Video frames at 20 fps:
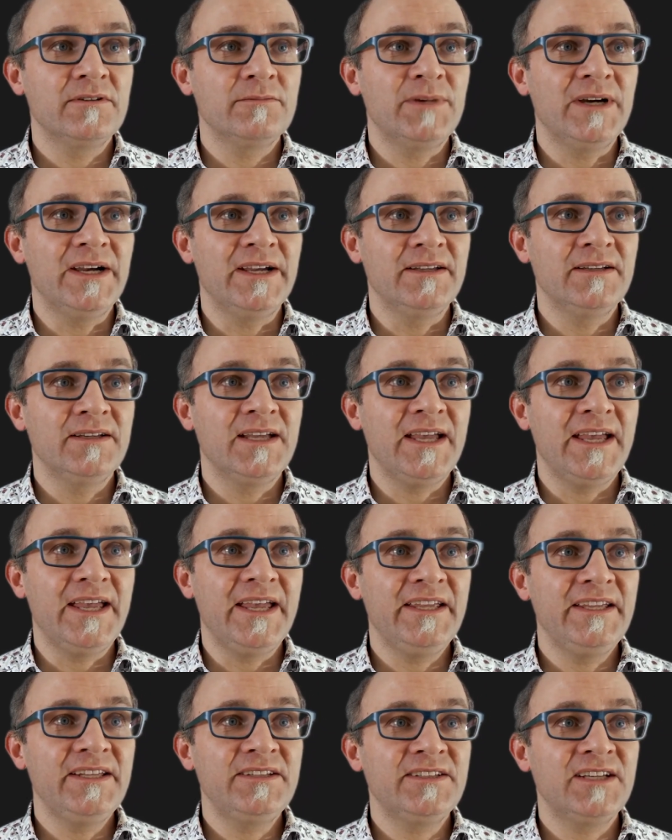by
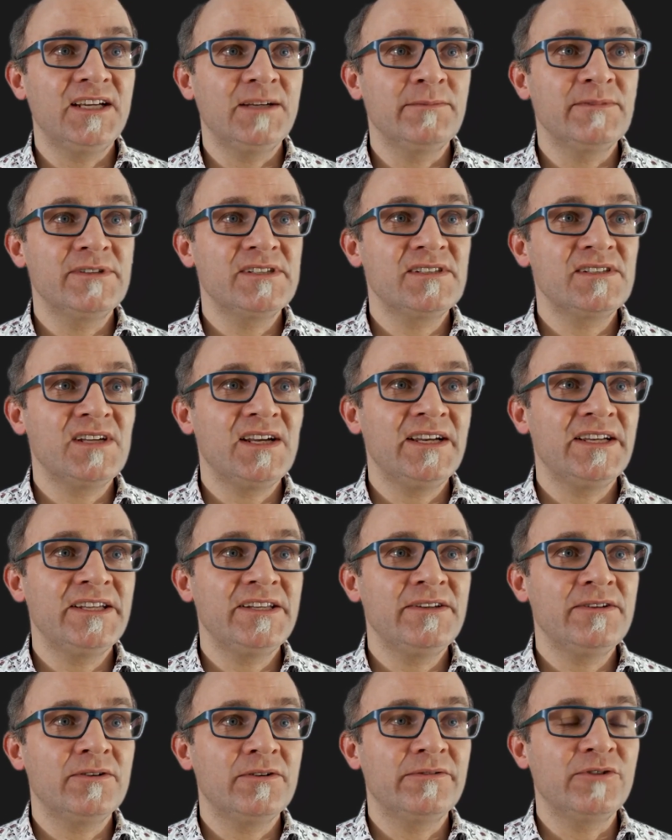a times
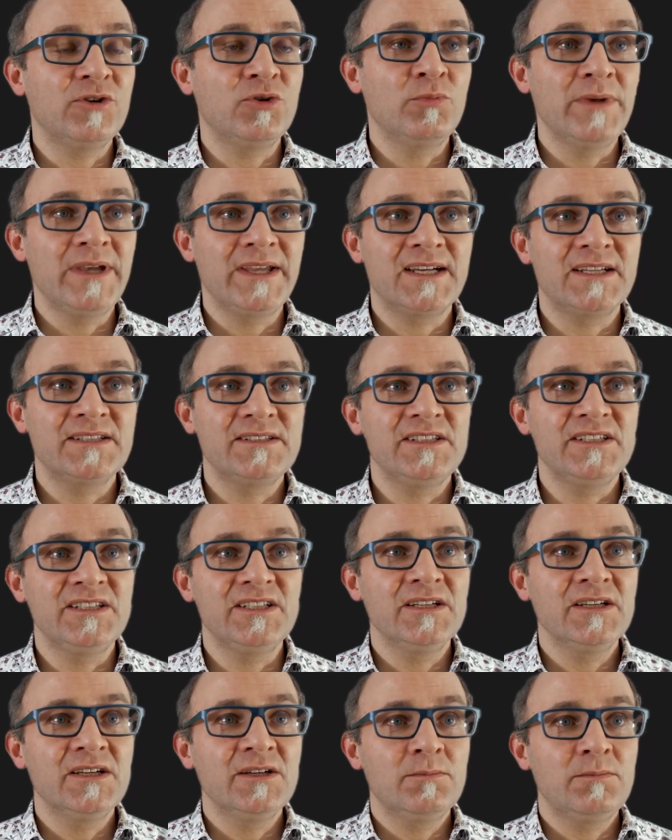sine of omega
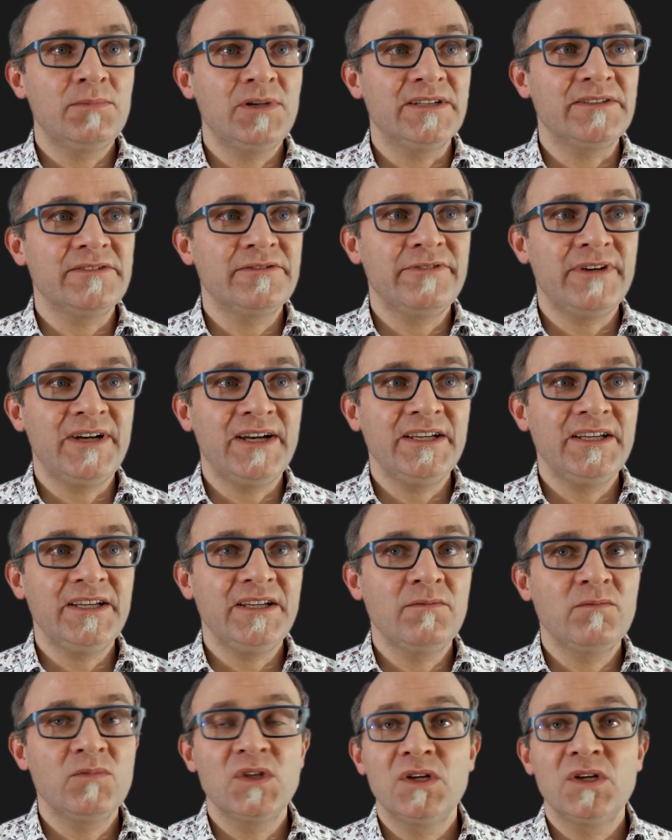t plus phi